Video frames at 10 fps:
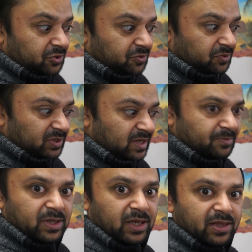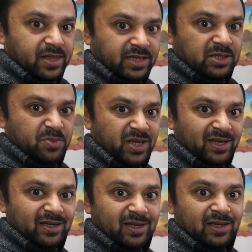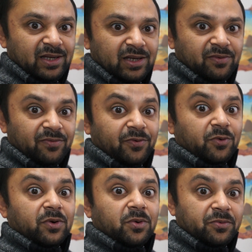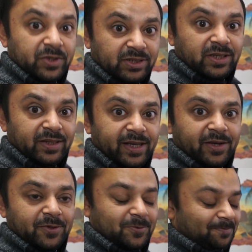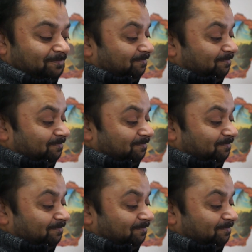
to something this big for original Lego,